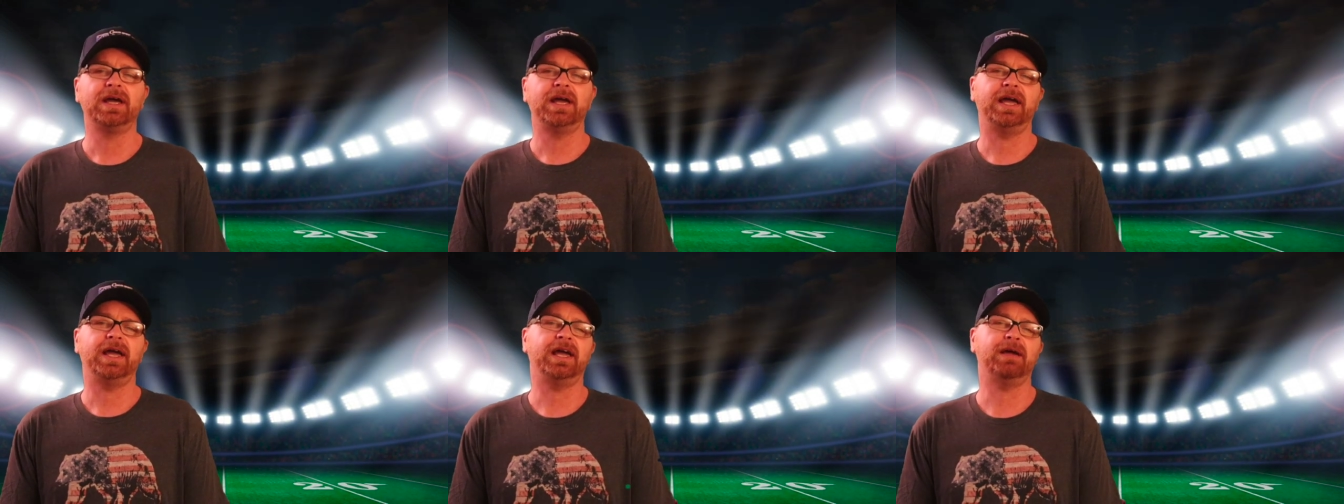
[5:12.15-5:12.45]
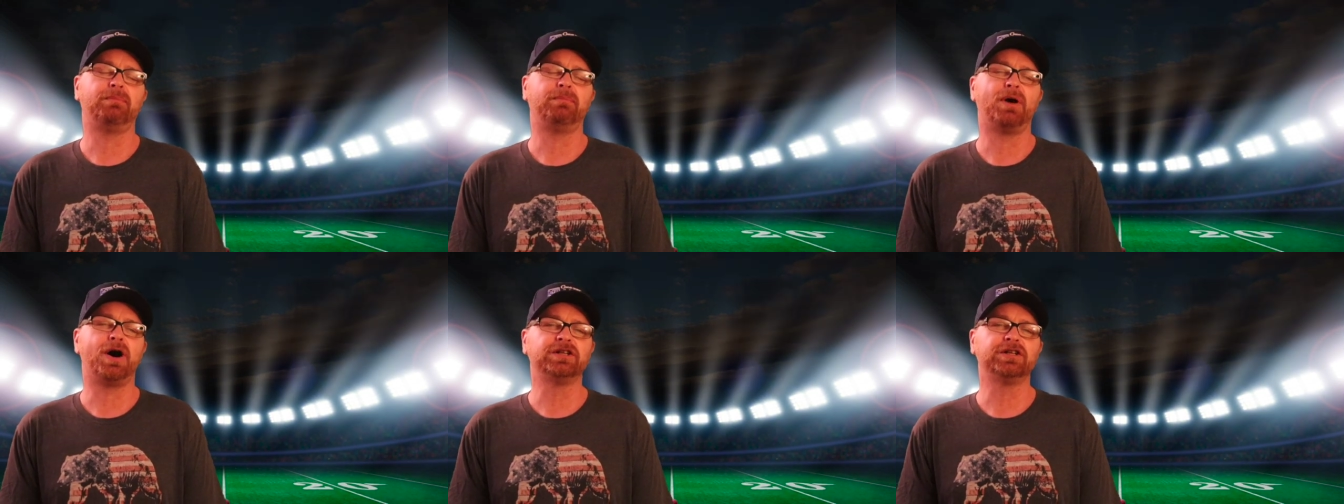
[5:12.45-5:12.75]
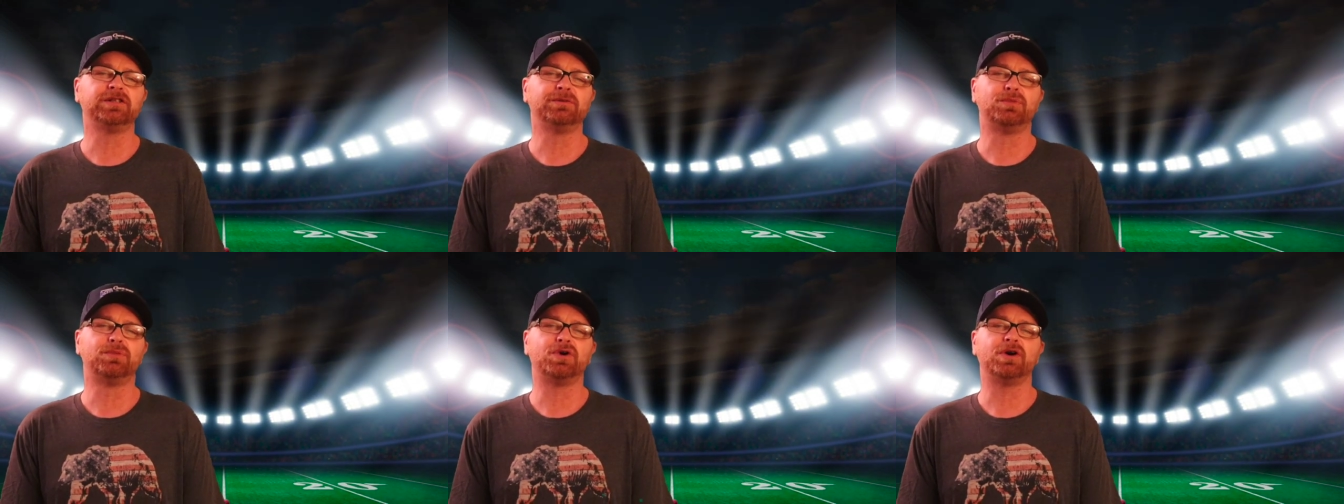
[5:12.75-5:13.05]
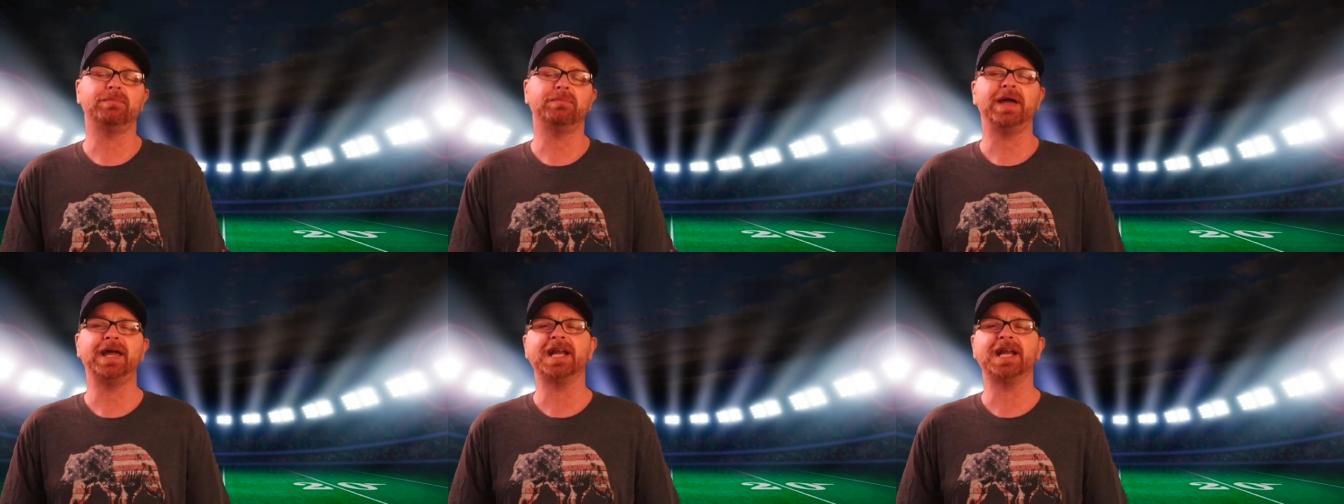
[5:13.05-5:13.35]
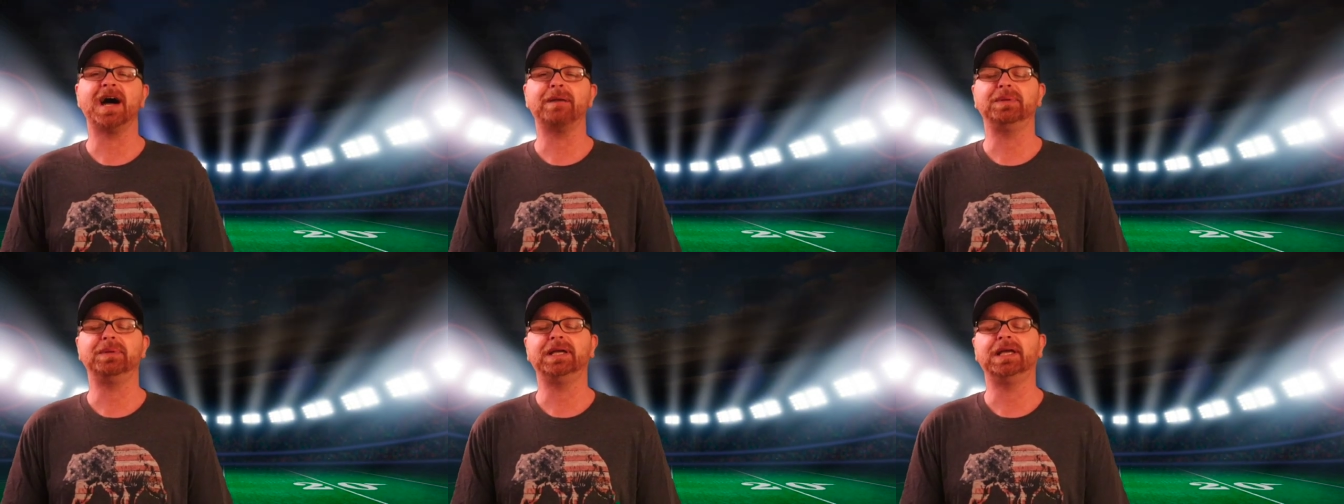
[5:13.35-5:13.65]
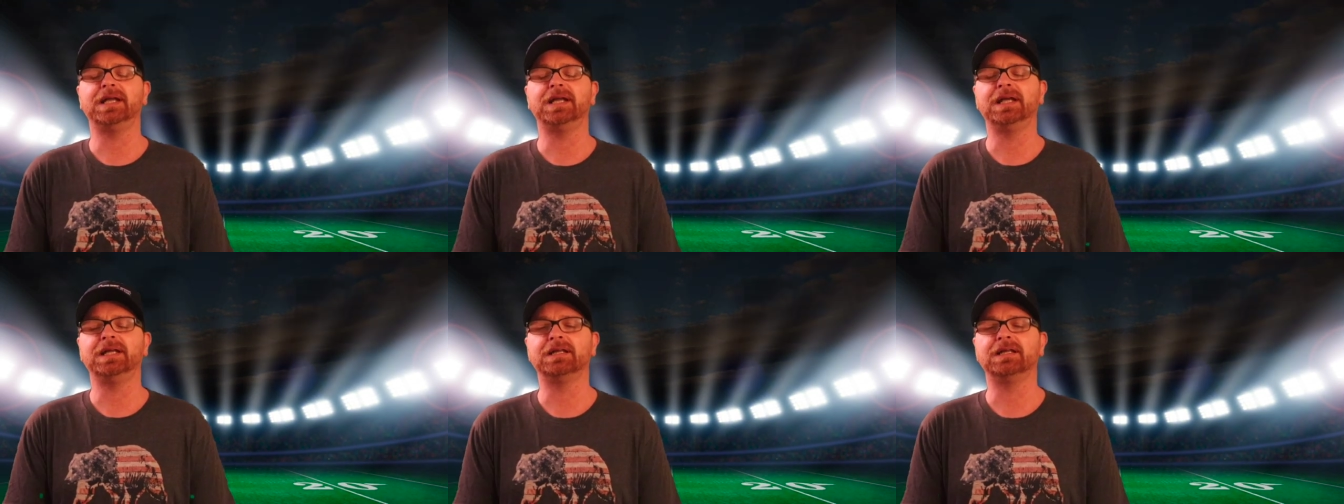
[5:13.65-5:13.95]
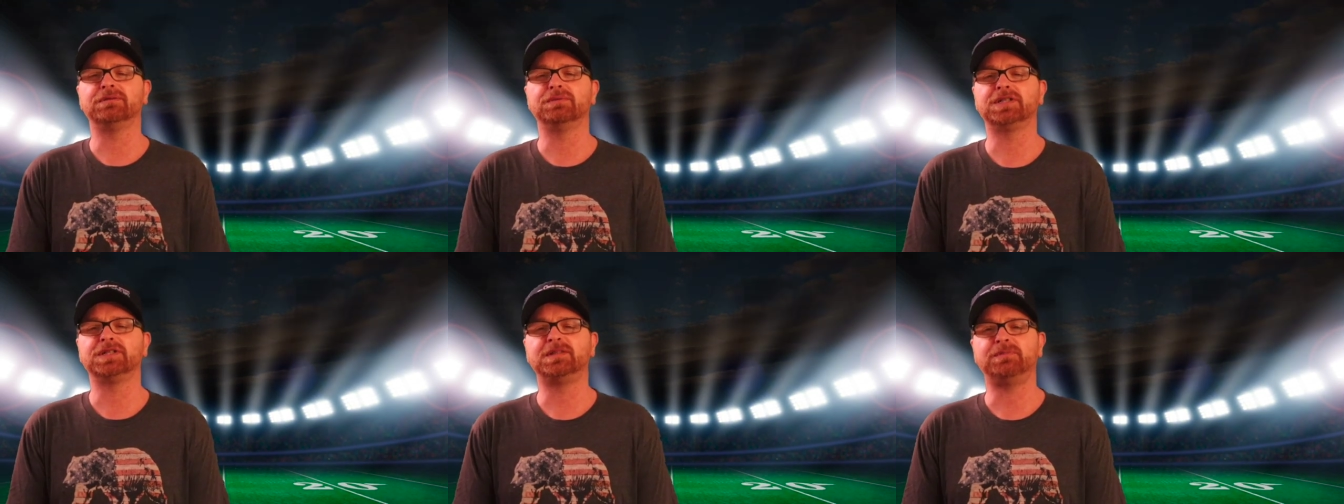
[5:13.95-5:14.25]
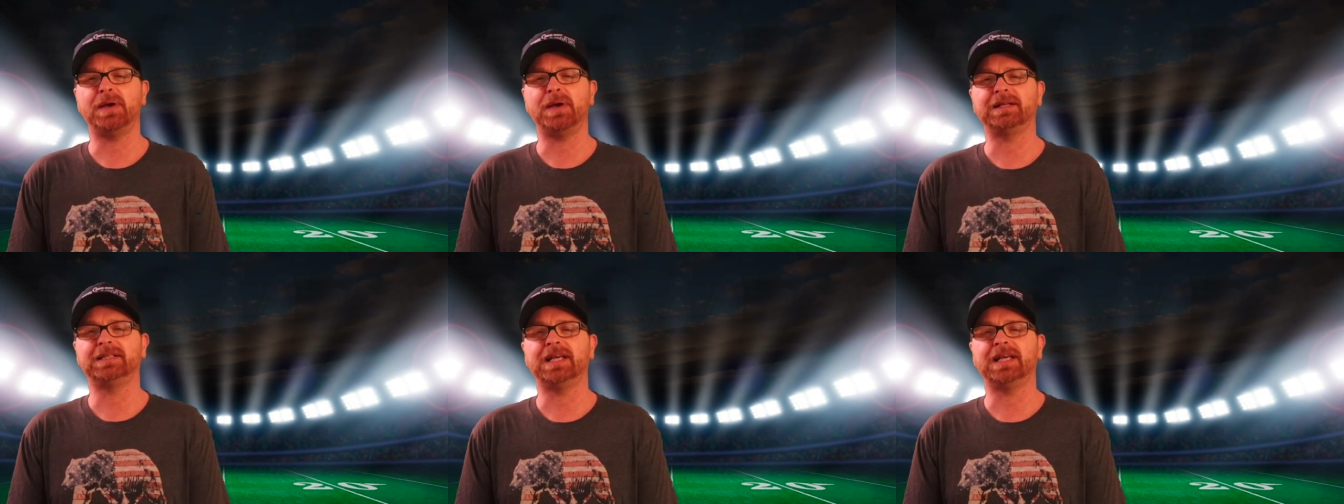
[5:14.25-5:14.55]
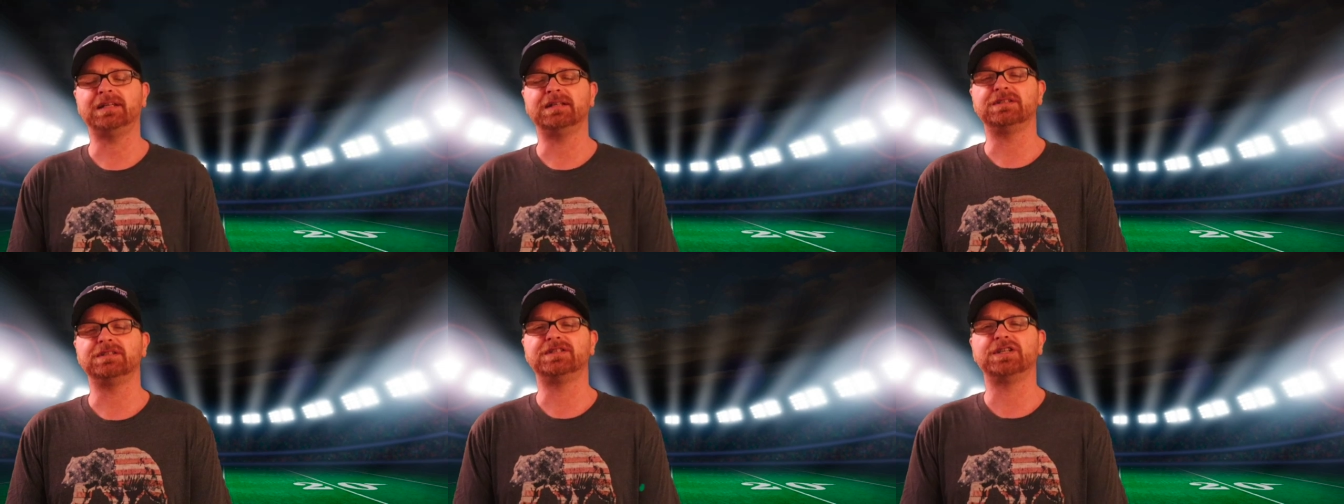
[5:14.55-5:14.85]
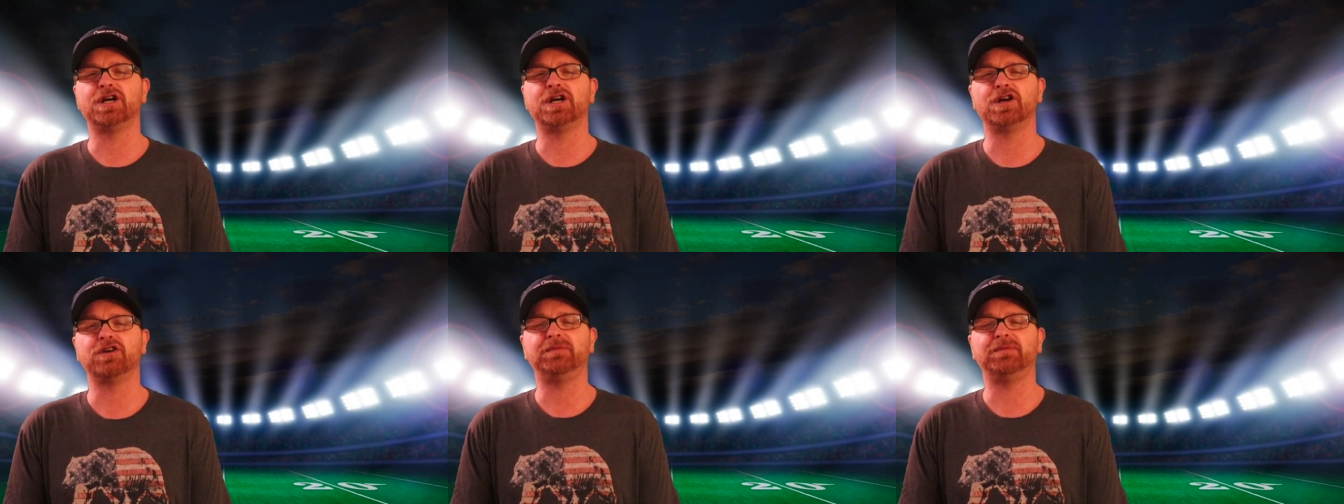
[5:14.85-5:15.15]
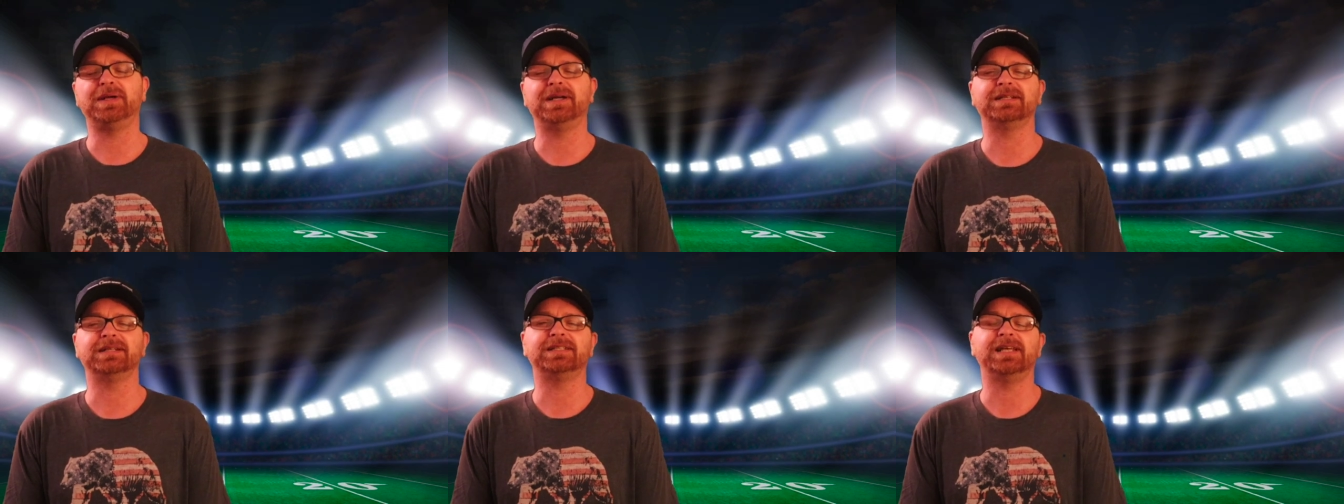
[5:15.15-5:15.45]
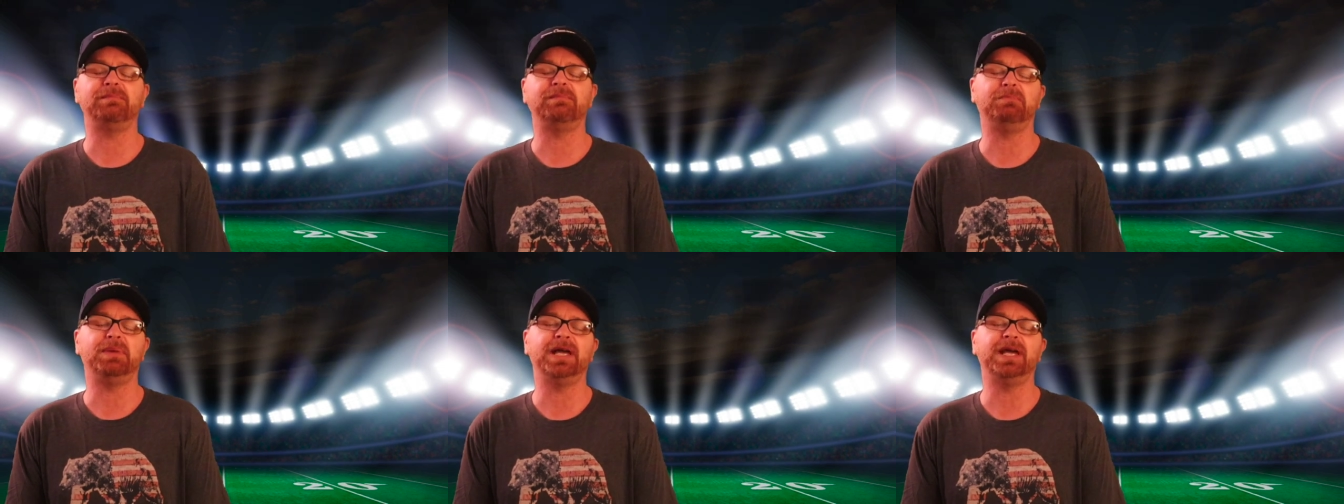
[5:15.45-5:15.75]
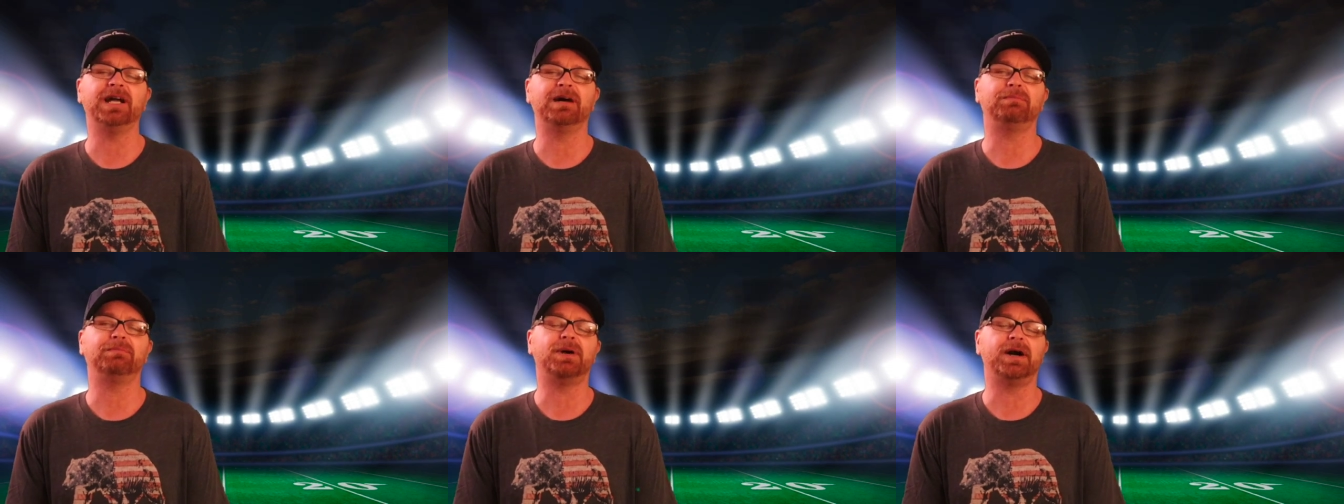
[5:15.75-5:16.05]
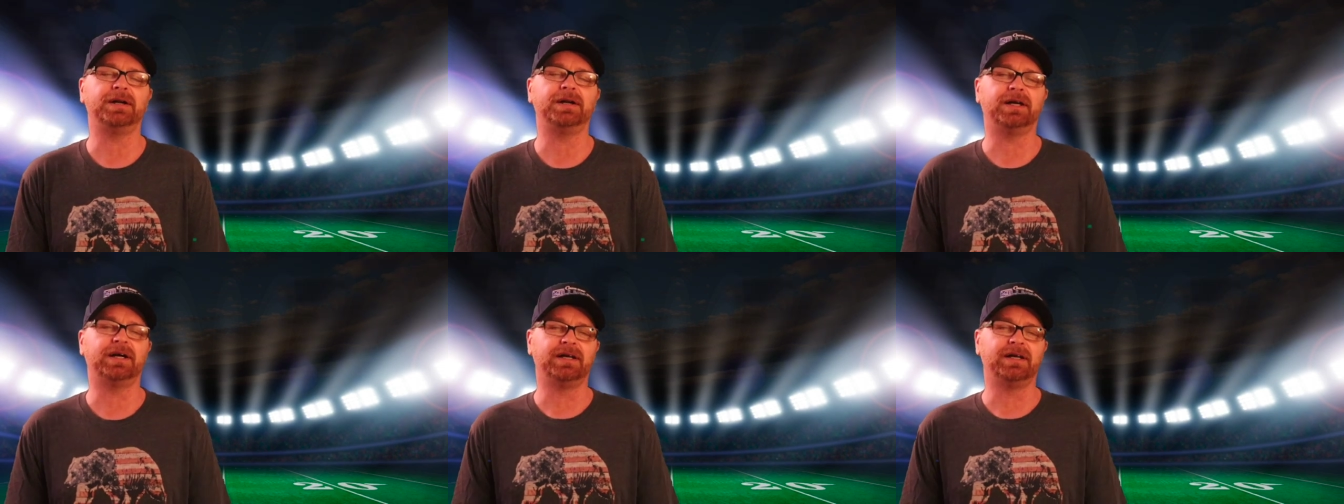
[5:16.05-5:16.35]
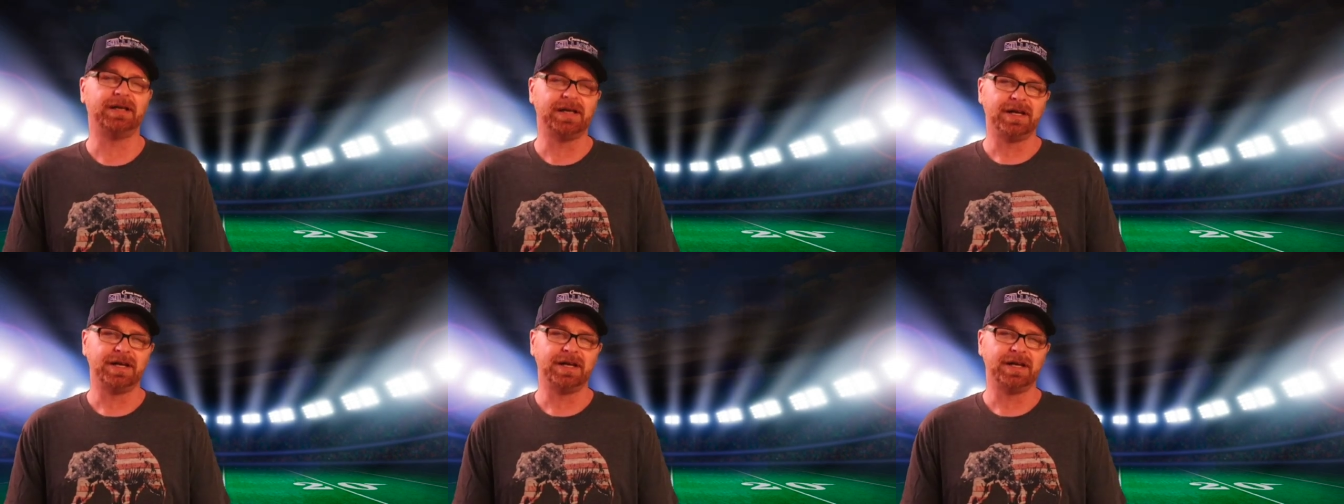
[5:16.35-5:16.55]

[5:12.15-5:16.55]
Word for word: And Baltimore may not be getting the respect they deserve because they beat up on a